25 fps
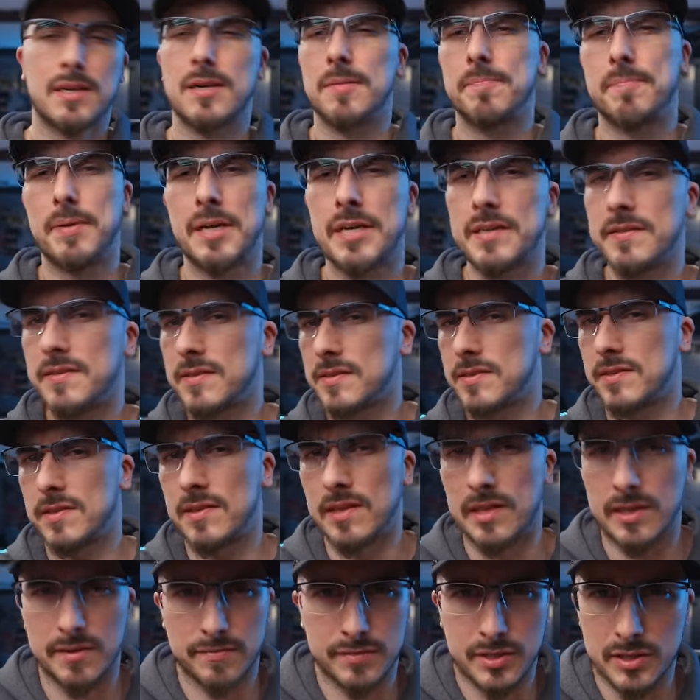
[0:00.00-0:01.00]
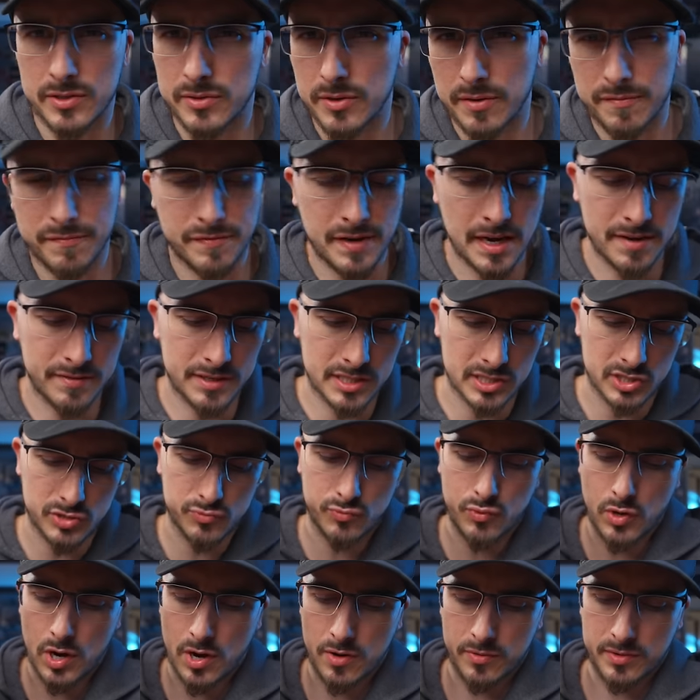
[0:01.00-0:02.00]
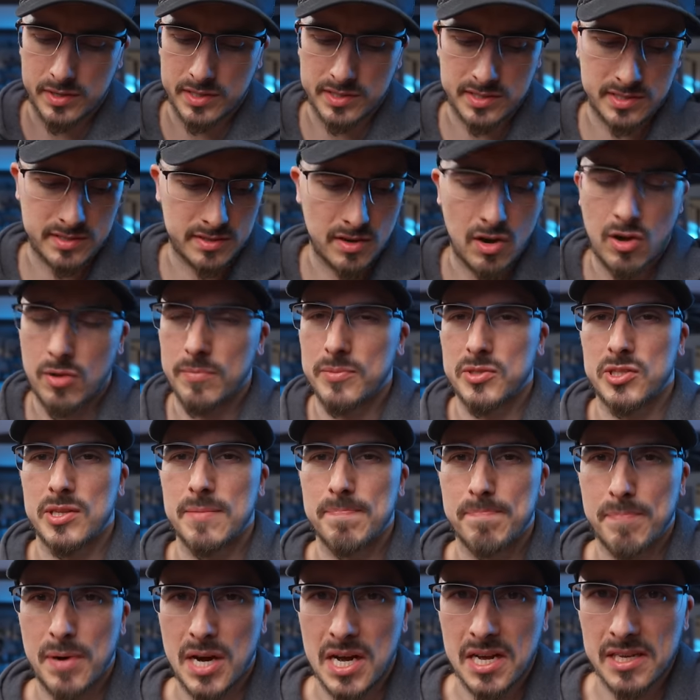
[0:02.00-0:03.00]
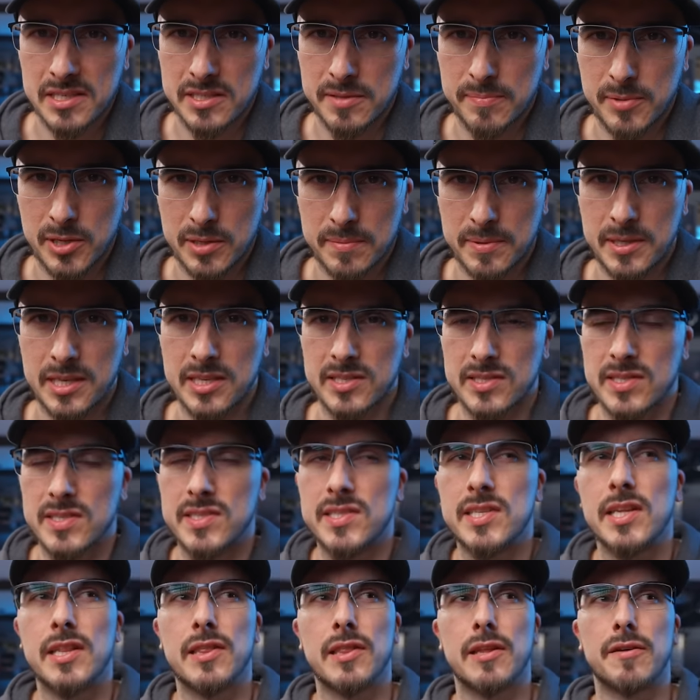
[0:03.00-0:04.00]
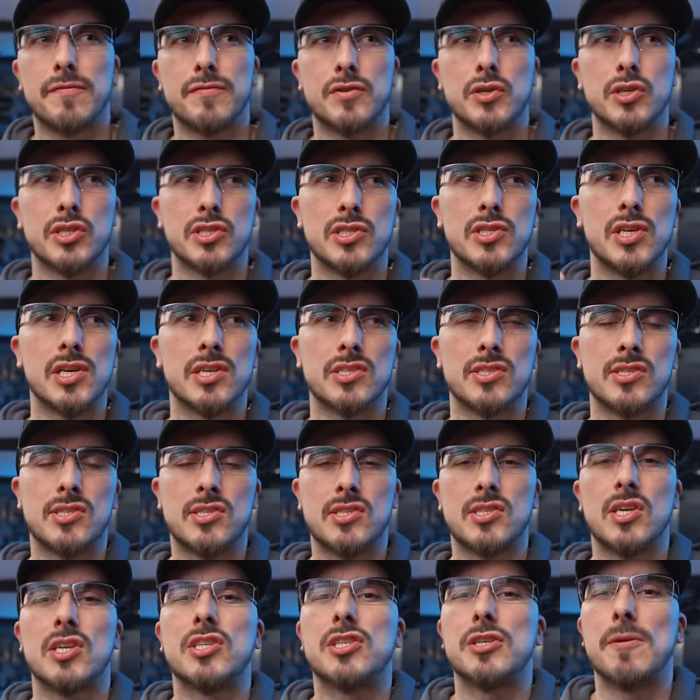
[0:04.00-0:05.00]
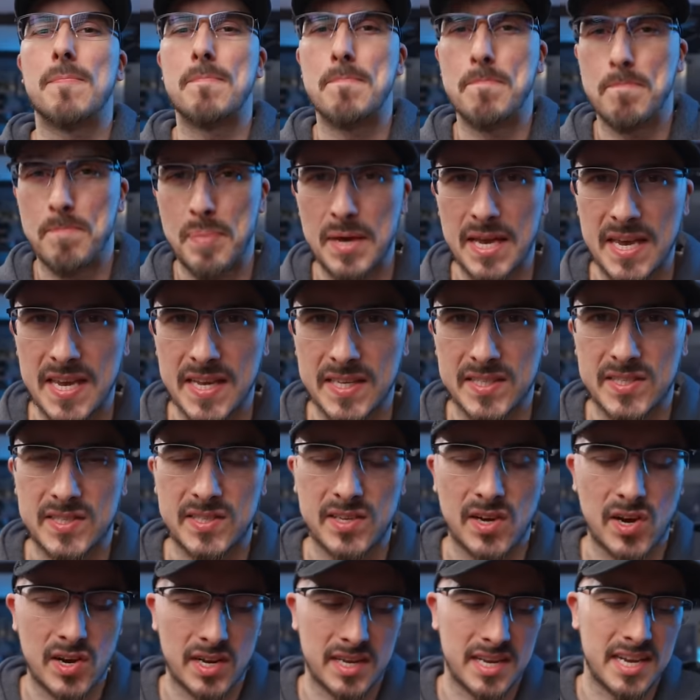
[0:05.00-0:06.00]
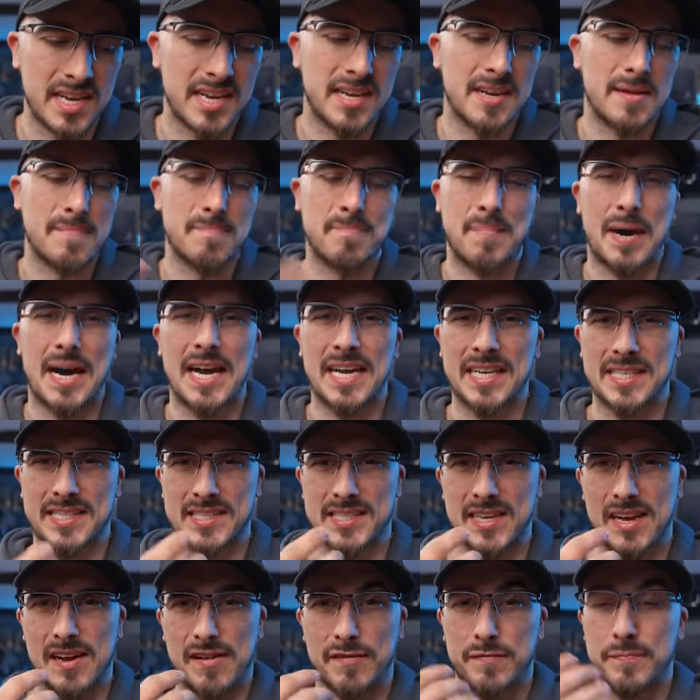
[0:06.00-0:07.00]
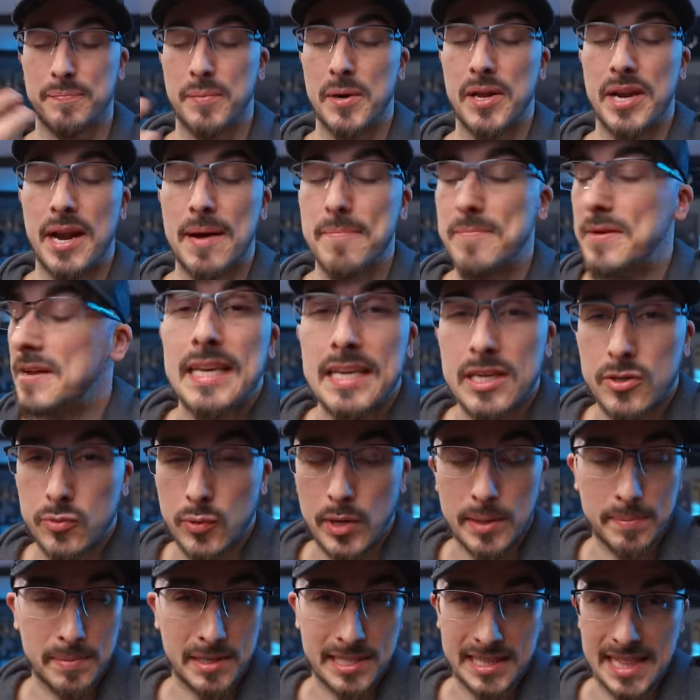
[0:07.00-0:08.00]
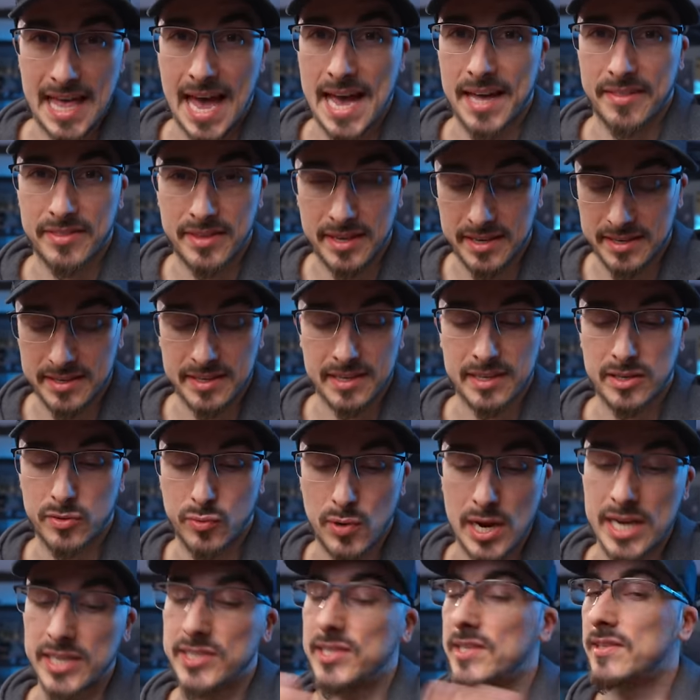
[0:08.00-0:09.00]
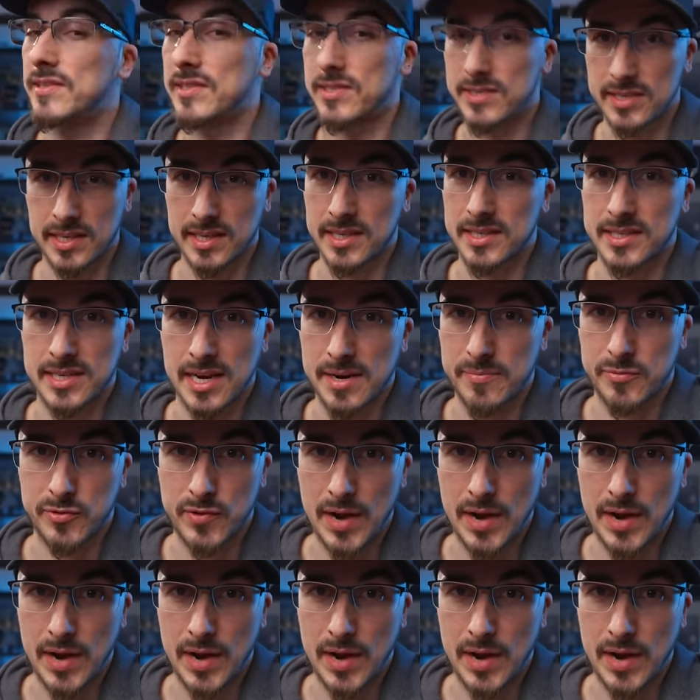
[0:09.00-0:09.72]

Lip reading: Comparing the sin lifter to a 5-inch drone is almost impossible because the sin lifter is just such a beast in and by itself, but I'm incredibly glad that I didn't crash it the second time